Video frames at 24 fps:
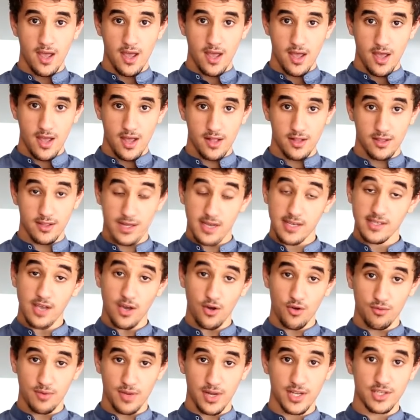and that's
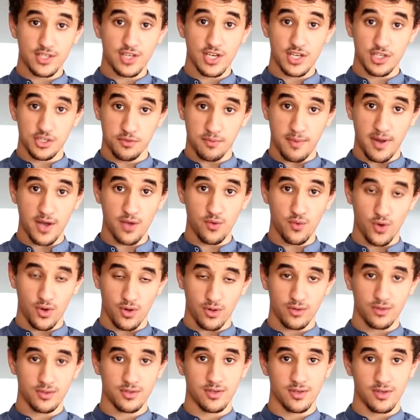how I'm gonna change my
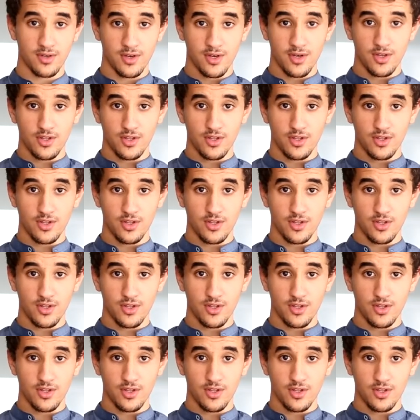world